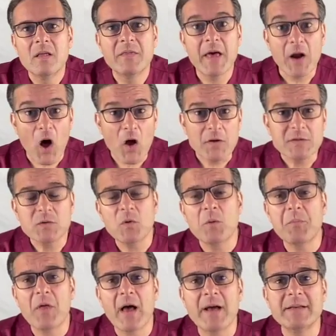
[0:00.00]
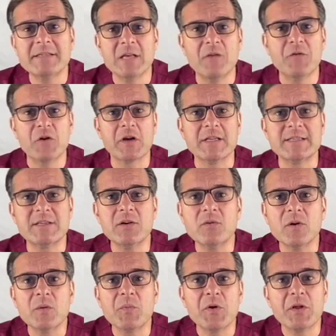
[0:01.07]
That also applies if you're
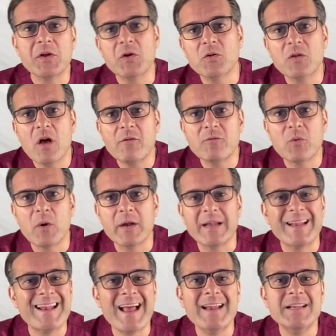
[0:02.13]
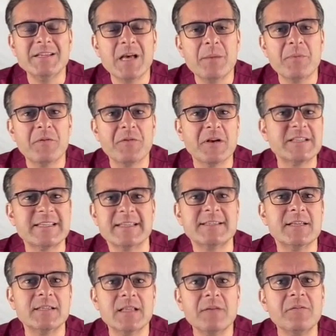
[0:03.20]
considering putting your loved one in any type of
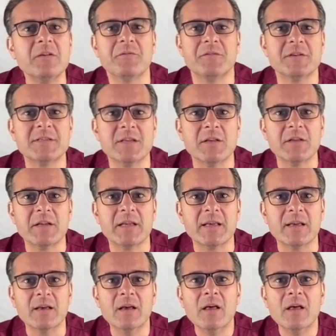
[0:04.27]
assisted living facility.